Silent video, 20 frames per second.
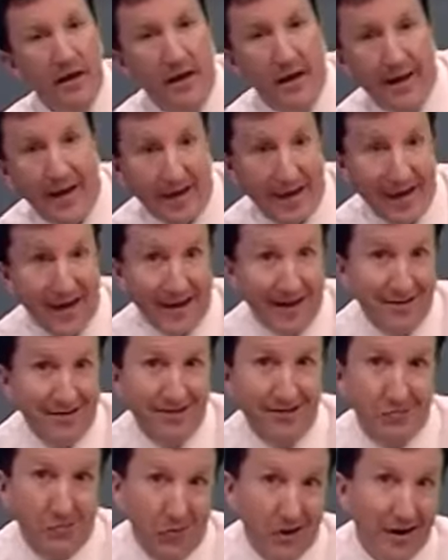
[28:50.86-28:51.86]
And
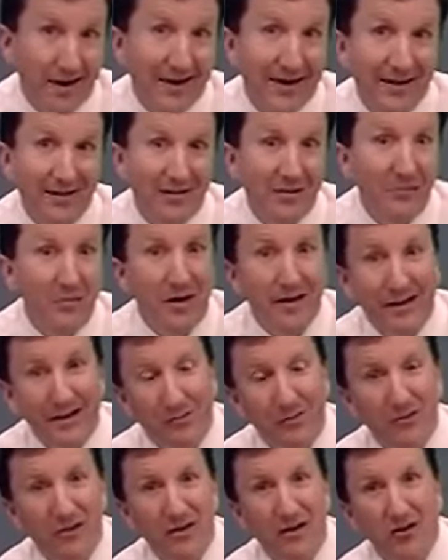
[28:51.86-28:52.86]
we're going to get the money.
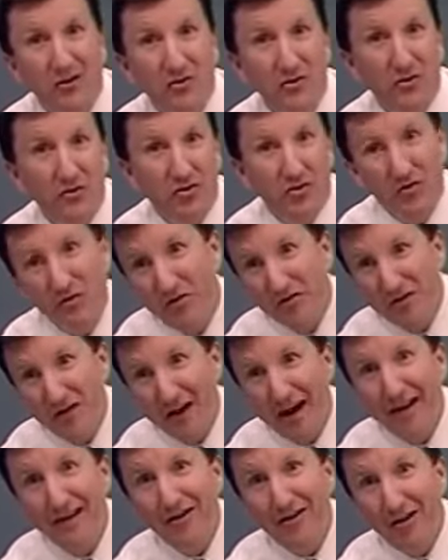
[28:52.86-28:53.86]
You've
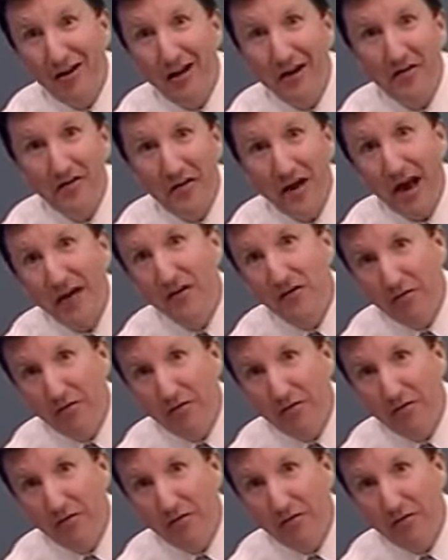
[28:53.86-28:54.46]
signed contracts,